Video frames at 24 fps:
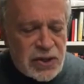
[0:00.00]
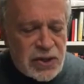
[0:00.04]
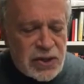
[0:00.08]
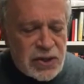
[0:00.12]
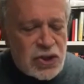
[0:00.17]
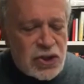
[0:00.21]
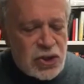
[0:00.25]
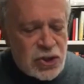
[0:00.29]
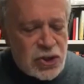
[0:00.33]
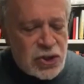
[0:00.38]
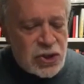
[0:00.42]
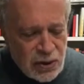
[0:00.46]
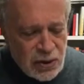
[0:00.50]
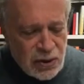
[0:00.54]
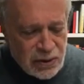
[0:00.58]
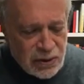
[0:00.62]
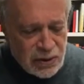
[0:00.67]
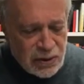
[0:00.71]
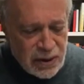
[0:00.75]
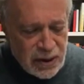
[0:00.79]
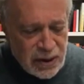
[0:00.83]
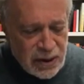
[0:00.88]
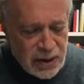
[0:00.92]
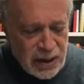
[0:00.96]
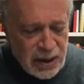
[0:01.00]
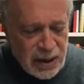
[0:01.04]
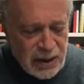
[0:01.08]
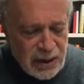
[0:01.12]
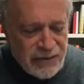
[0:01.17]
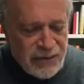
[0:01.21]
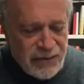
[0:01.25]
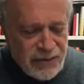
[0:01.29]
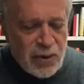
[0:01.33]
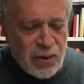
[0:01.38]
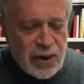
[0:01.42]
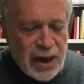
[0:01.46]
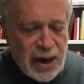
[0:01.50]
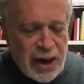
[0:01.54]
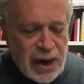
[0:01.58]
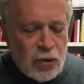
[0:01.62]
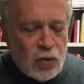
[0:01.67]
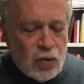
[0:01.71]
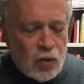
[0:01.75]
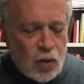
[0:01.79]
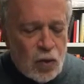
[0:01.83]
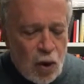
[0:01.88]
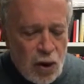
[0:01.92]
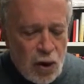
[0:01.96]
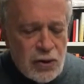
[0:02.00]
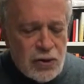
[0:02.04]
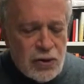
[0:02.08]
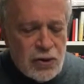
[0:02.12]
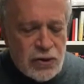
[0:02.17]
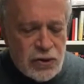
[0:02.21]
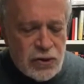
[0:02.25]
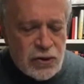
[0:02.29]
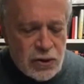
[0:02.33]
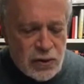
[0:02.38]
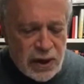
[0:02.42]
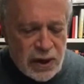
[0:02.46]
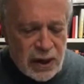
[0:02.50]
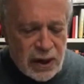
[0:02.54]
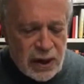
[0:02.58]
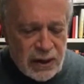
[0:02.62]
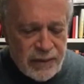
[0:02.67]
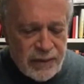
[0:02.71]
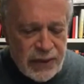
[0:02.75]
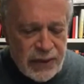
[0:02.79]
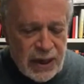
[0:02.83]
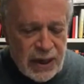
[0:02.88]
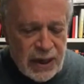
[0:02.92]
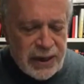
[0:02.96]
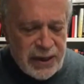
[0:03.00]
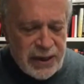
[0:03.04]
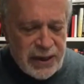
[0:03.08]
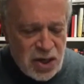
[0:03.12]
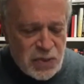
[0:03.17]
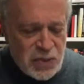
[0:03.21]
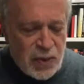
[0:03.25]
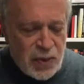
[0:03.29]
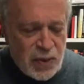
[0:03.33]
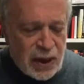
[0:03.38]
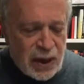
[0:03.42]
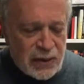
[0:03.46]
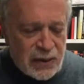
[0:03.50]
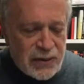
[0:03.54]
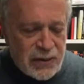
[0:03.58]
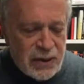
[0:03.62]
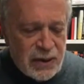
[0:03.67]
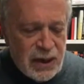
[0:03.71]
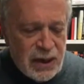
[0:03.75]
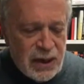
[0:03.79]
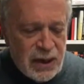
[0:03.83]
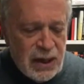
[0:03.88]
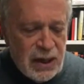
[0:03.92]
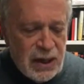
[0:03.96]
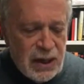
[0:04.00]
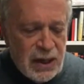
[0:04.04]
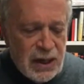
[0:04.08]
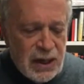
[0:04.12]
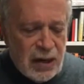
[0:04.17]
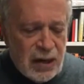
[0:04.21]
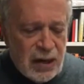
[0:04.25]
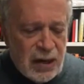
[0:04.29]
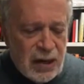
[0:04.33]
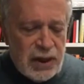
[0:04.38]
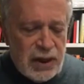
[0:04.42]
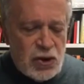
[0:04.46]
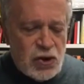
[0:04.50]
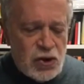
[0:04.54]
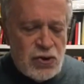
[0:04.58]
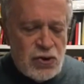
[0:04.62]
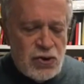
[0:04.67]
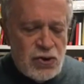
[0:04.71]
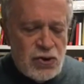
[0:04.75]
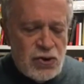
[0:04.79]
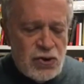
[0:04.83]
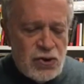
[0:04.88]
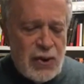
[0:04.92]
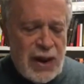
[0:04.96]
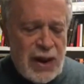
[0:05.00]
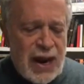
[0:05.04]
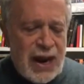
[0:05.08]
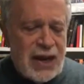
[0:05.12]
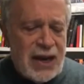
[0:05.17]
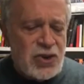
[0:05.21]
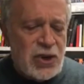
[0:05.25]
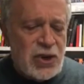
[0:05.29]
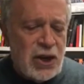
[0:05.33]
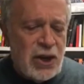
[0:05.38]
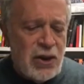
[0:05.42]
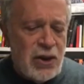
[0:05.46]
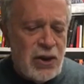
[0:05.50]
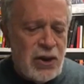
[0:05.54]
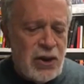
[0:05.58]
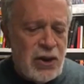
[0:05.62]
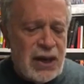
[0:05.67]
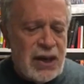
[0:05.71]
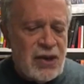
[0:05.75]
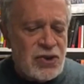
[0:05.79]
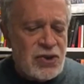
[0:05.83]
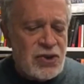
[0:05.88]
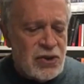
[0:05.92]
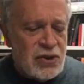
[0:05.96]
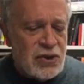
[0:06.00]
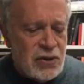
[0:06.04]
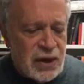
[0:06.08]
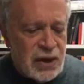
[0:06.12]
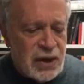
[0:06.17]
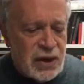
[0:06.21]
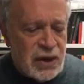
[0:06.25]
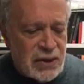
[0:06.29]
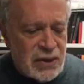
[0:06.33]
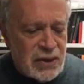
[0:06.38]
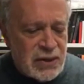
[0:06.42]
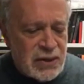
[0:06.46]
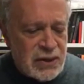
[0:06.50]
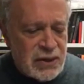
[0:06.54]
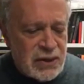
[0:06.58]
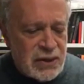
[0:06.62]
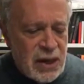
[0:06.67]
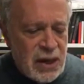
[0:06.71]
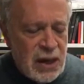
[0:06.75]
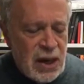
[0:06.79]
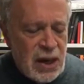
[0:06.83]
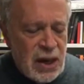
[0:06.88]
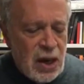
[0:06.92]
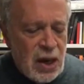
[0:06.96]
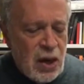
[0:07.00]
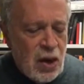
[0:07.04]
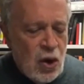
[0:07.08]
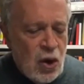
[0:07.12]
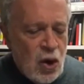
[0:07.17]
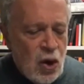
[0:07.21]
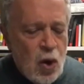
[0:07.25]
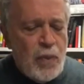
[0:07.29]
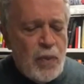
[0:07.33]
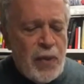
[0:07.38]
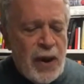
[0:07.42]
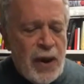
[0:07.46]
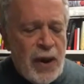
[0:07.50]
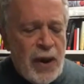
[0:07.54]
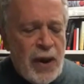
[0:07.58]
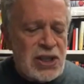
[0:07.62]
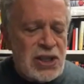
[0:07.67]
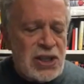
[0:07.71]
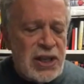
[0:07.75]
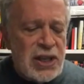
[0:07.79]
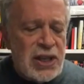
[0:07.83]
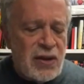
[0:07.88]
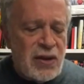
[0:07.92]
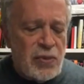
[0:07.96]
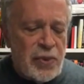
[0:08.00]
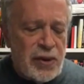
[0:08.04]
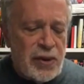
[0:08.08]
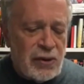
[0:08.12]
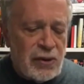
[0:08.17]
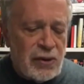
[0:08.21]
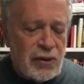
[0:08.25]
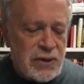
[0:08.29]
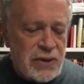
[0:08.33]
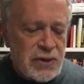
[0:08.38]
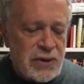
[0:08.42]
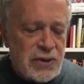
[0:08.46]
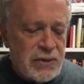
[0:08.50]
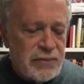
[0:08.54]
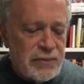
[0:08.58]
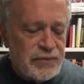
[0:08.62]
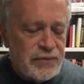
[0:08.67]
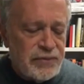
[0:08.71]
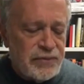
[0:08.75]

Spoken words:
is sued for a wrongdoing on his part in relation to executing his duties, who pays his legal bills?